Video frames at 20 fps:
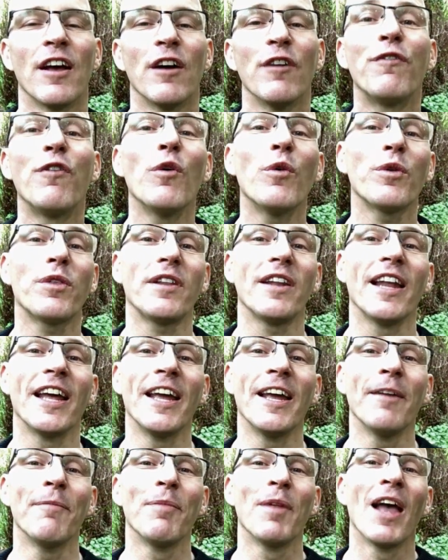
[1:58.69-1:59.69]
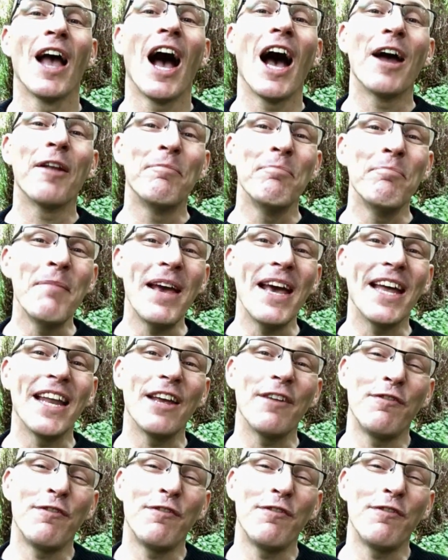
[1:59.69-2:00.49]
Fourthly, admit